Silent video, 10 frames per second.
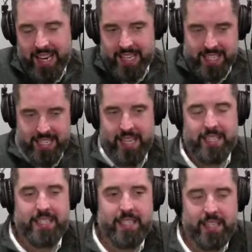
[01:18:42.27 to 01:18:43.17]
in a
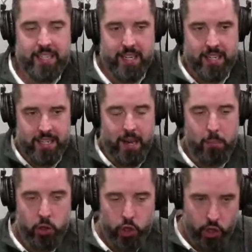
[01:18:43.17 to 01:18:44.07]
sense,
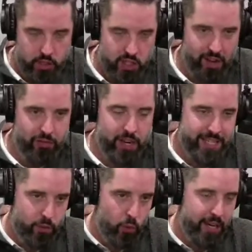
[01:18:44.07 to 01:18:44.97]
a bunch of good stuff
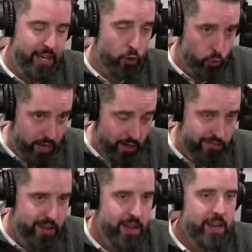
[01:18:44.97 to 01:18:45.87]
that I didn't want to get rid
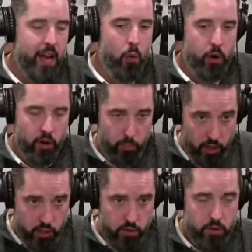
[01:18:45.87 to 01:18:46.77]
of. I wanted to
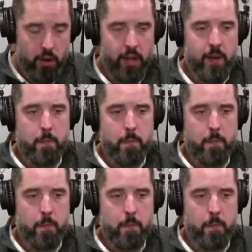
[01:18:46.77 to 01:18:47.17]
bring to you.